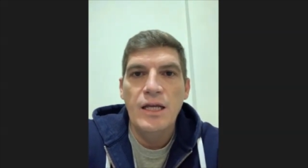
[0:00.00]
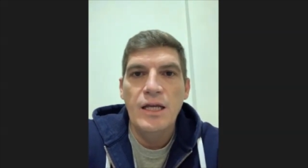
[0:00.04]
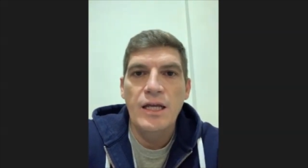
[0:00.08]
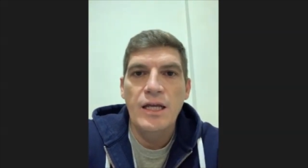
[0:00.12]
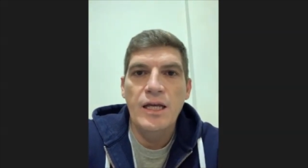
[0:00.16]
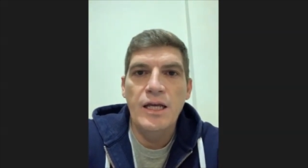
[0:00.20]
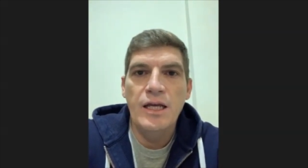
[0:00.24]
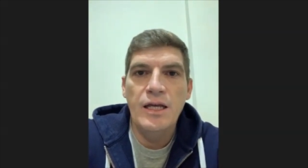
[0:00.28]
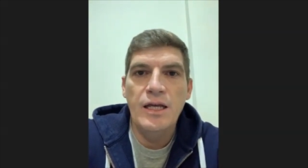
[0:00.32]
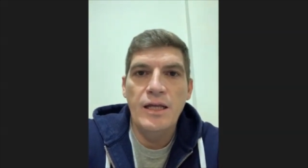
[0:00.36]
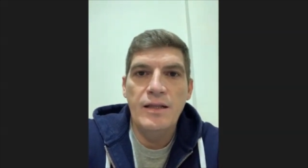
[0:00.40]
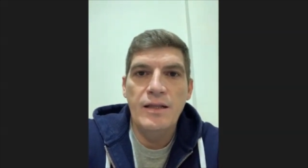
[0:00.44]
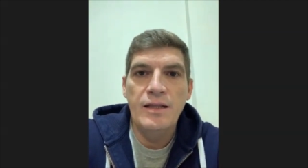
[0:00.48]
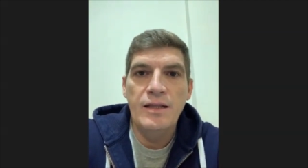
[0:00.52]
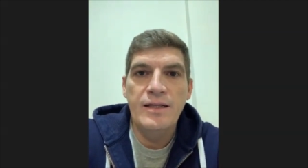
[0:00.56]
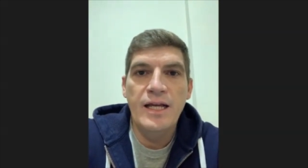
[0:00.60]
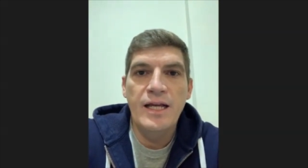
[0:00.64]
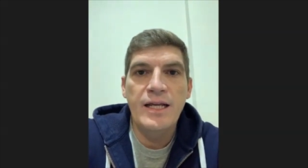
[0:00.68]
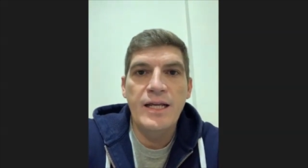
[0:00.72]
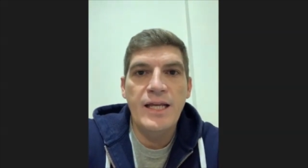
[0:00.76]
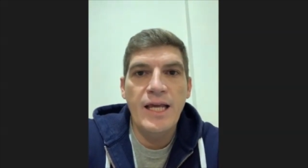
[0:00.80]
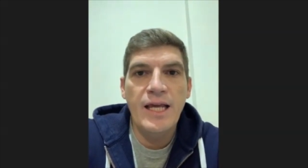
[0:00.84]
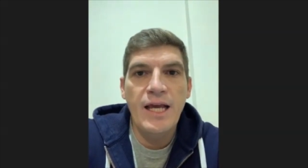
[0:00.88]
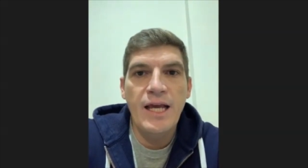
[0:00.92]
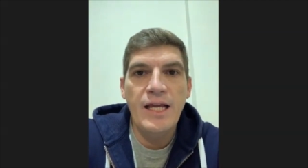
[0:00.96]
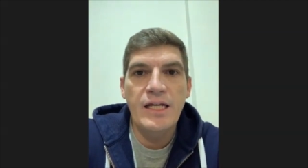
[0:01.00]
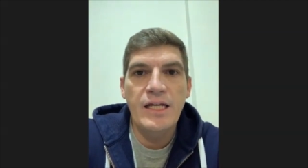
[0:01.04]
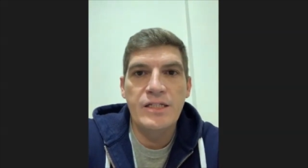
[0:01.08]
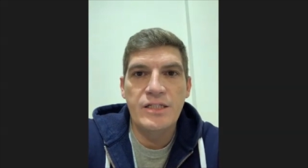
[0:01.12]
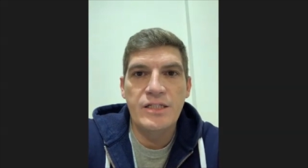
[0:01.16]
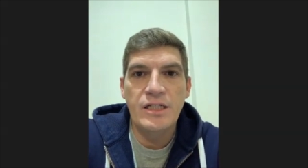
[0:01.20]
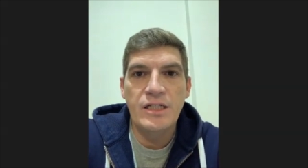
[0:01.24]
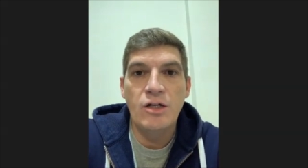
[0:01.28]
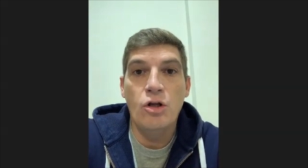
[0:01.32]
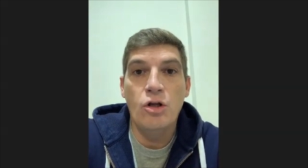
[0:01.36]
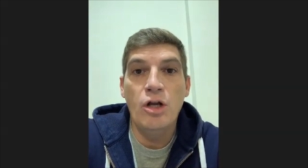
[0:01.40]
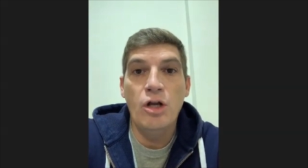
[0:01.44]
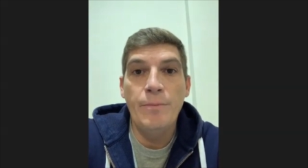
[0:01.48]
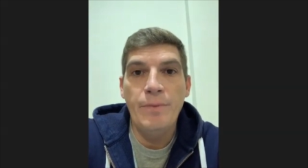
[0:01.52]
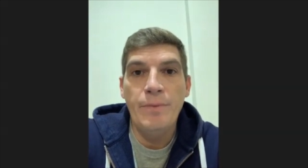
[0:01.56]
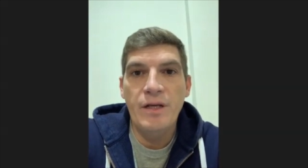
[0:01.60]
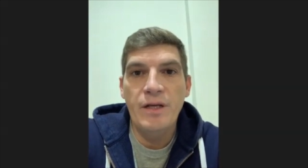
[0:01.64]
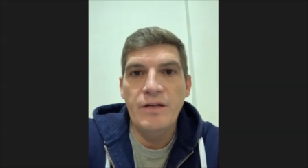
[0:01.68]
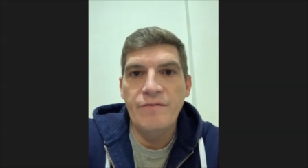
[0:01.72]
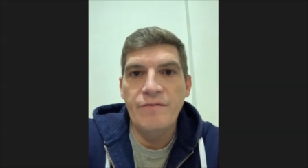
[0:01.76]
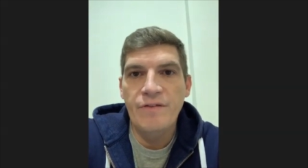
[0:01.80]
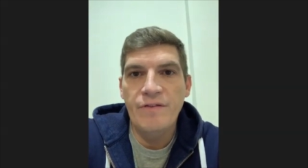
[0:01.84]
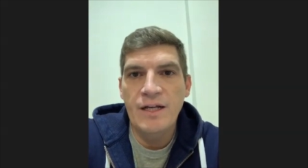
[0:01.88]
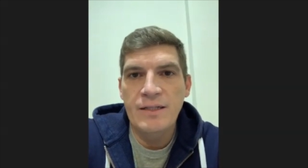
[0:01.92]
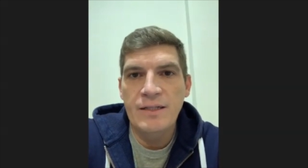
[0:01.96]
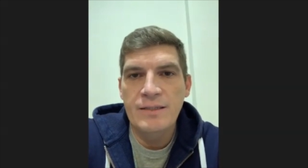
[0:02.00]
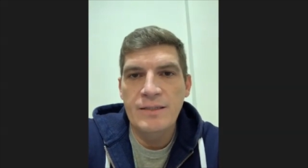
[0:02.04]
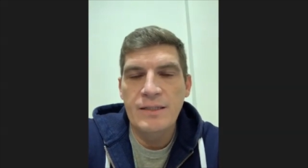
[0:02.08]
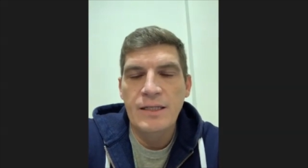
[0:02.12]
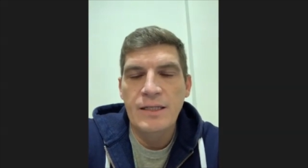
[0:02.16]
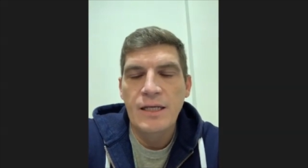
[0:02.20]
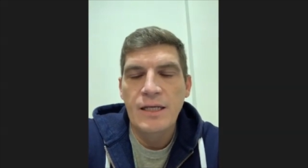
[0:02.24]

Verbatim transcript: uh, the 10K is an Olympic event.